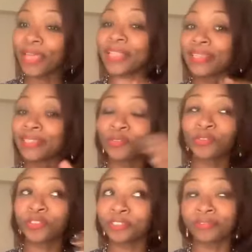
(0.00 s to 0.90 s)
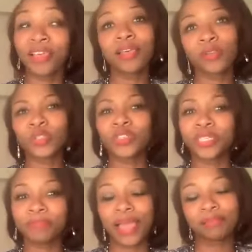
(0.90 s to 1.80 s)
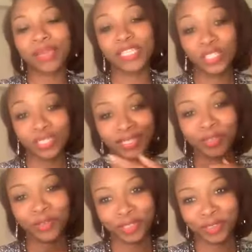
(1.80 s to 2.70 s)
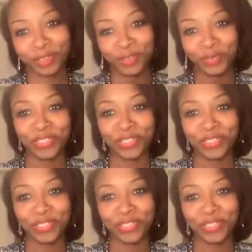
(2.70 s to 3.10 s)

and I do the usually buy my cheese at Trader Joe's.